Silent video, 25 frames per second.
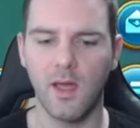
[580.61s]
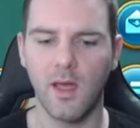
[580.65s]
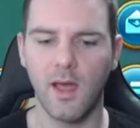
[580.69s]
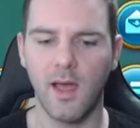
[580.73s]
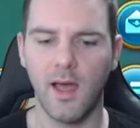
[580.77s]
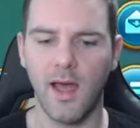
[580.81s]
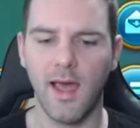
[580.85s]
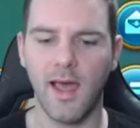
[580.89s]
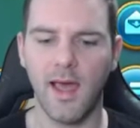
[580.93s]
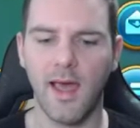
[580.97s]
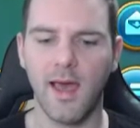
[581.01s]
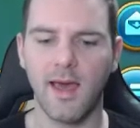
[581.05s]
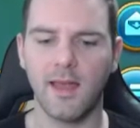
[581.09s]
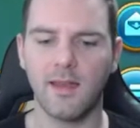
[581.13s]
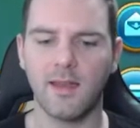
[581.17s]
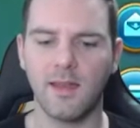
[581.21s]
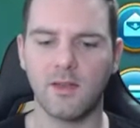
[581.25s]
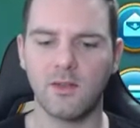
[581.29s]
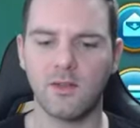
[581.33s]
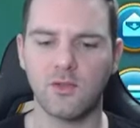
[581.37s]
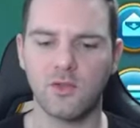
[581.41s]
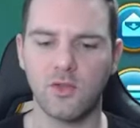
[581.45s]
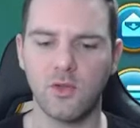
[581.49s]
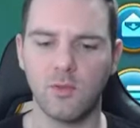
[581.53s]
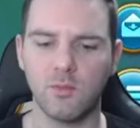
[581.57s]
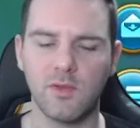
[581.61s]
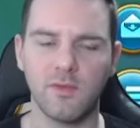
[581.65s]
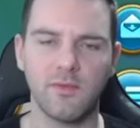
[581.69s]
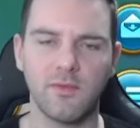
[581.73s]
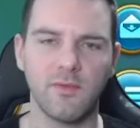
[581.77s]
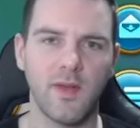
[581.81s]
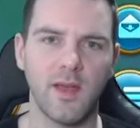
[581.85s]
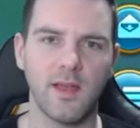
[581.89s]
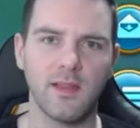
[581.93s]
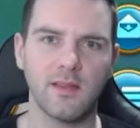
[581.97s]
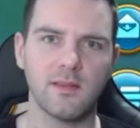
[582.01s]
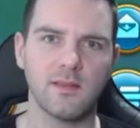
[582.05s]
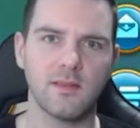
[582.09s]
I had a troop
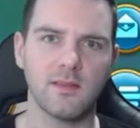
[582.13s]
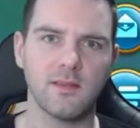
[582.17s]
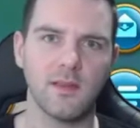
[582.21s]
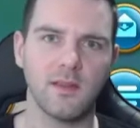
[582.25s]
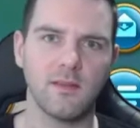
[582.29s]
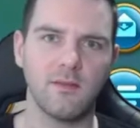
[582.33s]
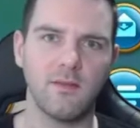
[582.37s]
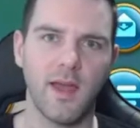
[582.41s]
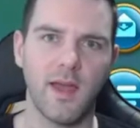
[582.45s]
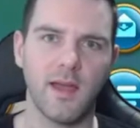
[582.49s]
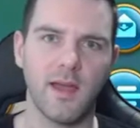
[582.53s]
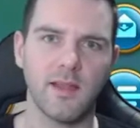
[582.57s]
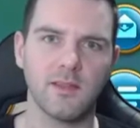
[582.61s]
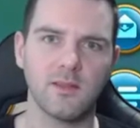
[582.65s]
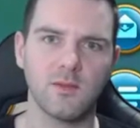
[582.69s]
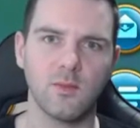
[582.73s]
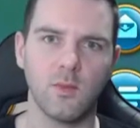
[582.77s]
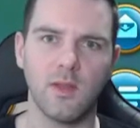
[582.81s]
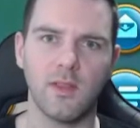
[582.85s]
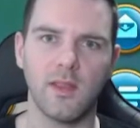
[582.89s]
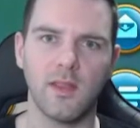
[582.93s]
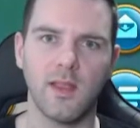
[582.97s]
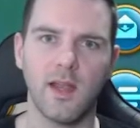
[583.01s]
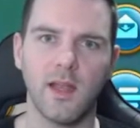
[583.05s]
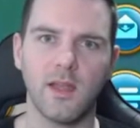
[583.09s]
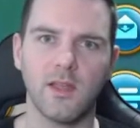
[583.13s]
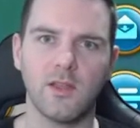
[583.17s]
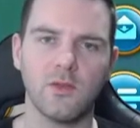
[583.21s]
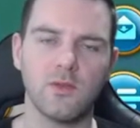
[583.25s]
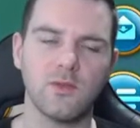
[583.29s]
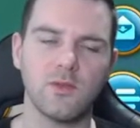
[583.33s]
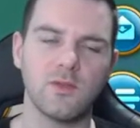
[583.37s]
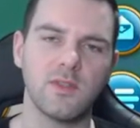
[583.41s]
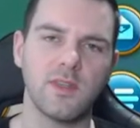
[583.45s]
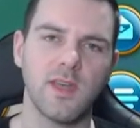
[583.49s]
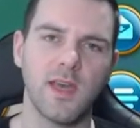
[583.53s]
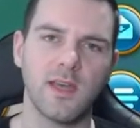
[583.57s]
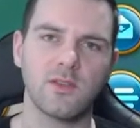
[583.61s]
defense advanced one that I
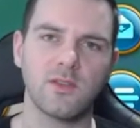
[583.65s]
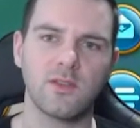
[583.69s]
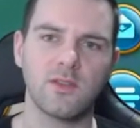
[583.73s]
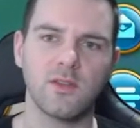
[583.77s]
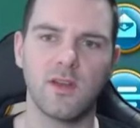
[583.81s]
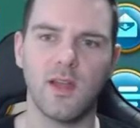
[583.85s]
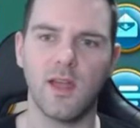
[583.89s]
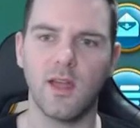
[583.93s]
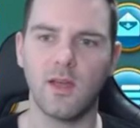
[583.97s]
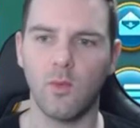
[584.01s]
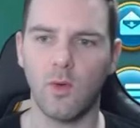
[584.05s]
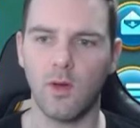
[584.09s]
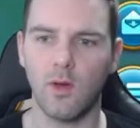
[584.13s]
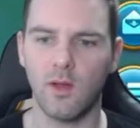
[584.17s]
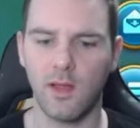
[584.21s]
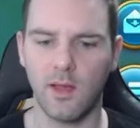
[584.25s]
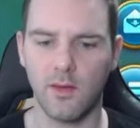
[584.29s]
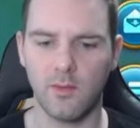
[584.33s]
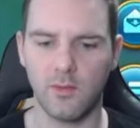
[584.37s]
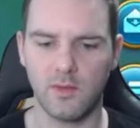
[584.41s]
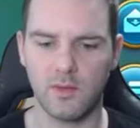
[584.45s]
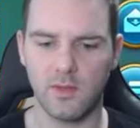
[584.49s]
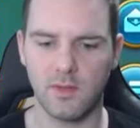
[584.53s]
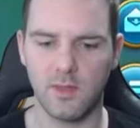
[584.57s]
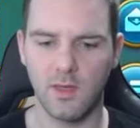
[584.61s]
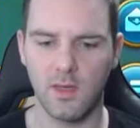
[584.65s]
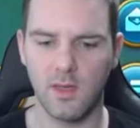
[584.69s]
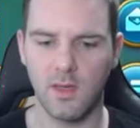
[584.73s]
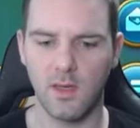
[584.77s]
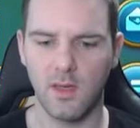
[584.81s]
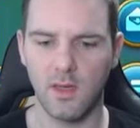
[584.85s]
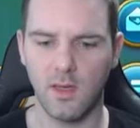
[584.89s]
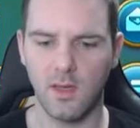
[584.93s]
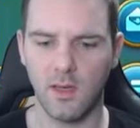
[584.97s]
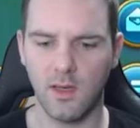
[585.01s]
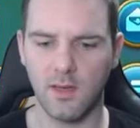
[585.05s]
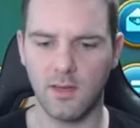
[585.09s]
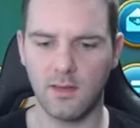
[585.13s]
used yesterday while I was
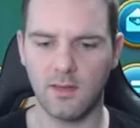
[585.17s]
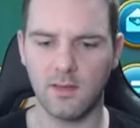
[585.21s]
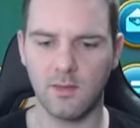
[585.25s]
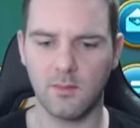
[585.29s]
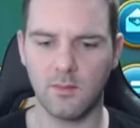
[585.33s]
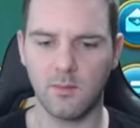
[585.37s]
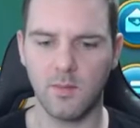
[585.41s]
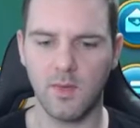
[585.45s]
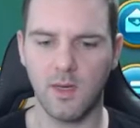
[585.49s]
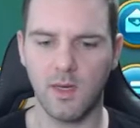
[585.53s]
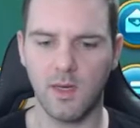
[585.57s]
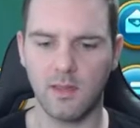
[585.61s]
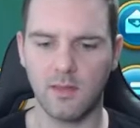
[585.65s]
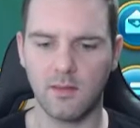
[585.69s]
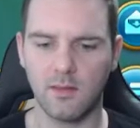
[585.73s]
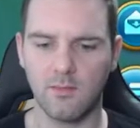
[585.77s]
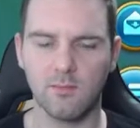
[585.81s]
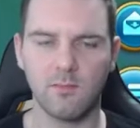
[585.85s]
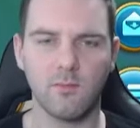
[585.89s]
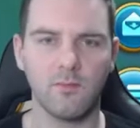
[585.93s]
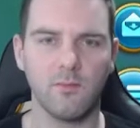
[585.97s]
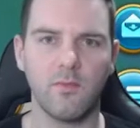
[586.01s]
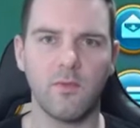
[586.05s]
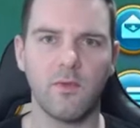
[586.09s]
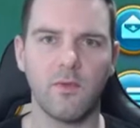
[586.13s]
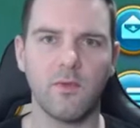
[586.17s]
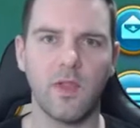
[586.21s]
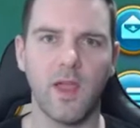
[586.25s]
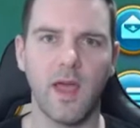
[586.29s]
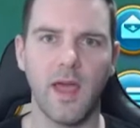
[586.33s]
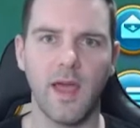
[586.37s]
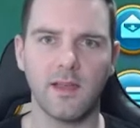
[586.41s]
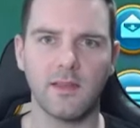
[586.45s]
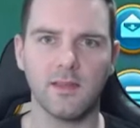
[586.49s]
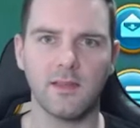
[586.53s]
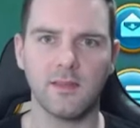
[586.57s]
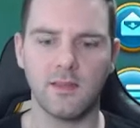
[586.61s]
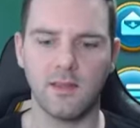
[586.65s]
in some
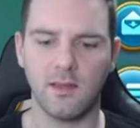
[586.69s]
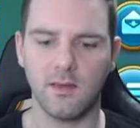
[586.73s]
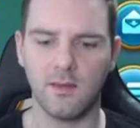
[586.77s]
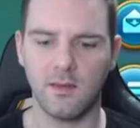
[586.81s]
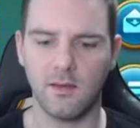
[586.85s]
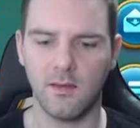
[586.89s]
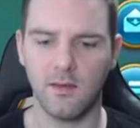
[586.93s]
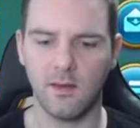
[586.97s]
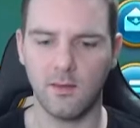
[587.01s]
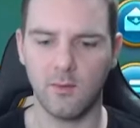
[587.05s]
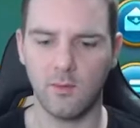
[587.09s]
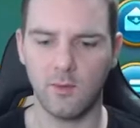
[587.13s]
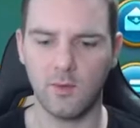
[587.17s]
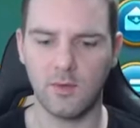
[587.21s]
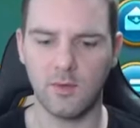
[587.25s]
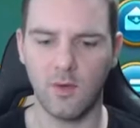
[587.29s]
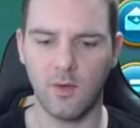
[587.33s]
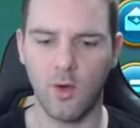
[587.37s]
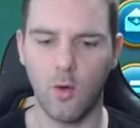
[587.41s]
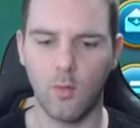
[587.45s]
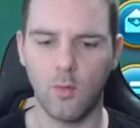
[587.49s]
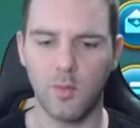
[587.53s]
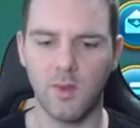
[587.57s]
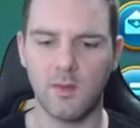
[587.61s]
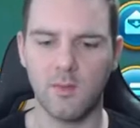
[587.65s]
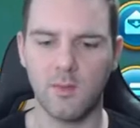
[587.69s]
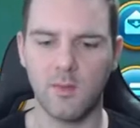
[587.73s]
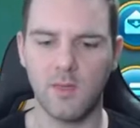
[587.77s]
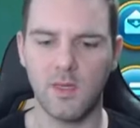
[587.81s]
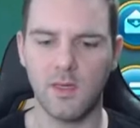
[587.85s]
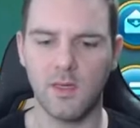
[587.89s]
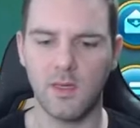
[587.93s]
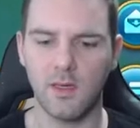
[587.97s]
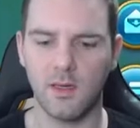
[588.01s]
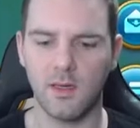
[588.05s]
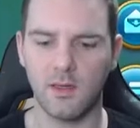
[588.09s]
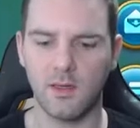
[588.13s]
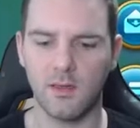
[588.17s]
flags and was hoping to be
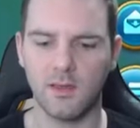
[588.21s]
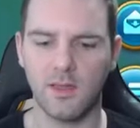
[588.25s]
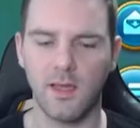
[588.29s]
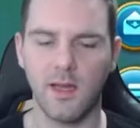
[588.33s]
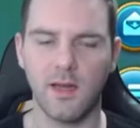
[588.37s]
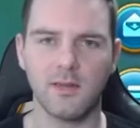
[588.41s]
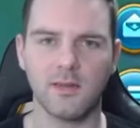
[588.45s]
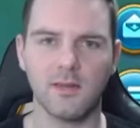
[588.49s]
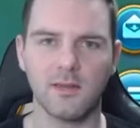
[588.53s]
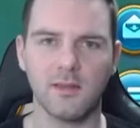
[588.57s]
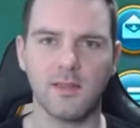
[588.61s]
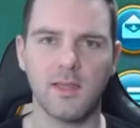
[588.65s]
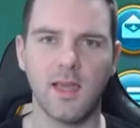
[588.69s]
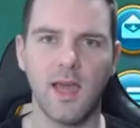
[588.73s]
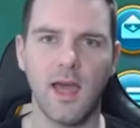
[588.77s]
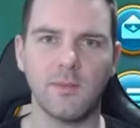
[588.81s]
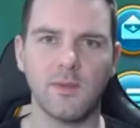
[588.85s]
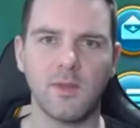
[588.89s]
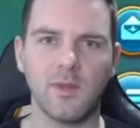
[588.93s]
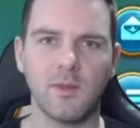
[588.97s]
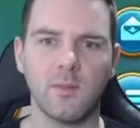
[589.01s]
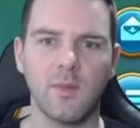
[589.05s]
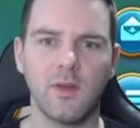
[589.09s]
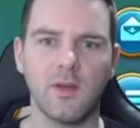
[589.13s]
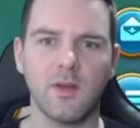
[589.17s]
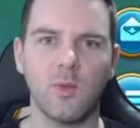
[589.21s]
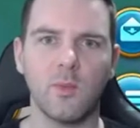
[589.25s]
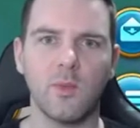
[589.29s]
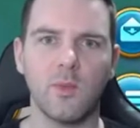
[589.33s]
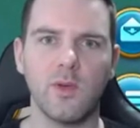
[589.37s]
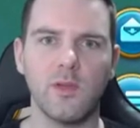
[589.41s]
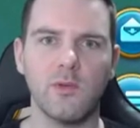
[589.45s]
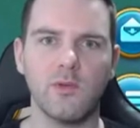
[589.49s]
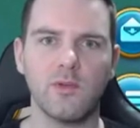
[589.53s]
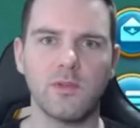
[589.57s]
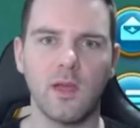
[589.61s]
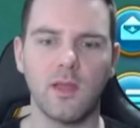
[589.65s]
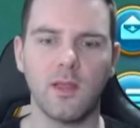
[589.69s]
a garrison captain, but nobody
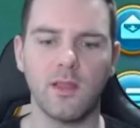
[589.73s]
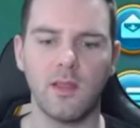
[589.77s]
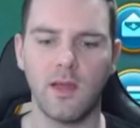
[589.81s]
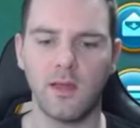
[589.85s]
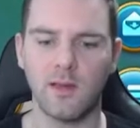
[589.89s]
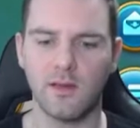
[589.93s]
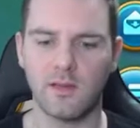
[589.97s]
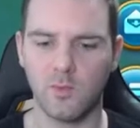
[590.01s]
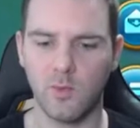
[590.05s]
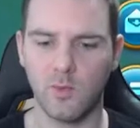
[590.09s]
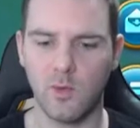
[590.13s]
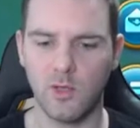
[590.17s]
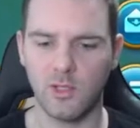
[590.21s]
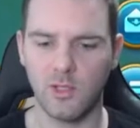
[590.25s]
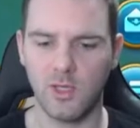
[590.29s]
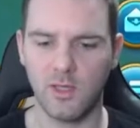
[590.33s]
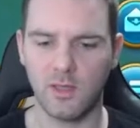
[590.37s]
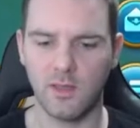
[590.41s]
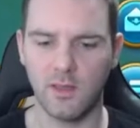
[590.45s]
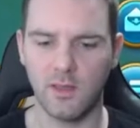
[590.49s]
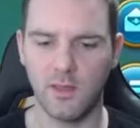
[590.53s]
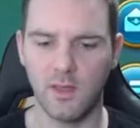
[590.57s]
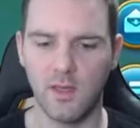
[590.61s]
was online to switch it.